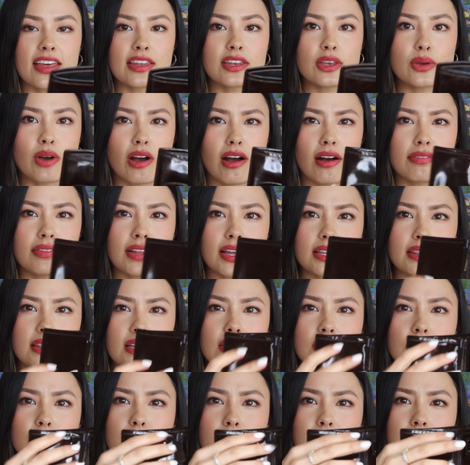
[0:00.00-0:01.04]
then you have like
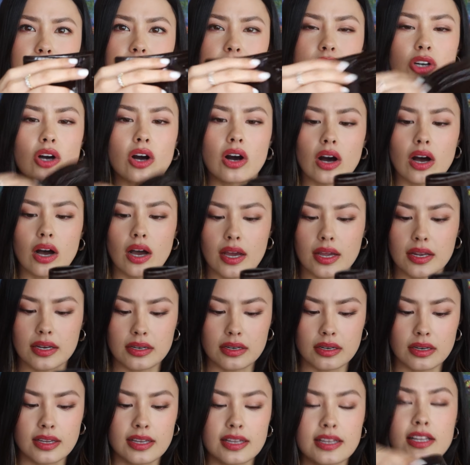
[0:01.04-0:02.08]
the Louis Vuitton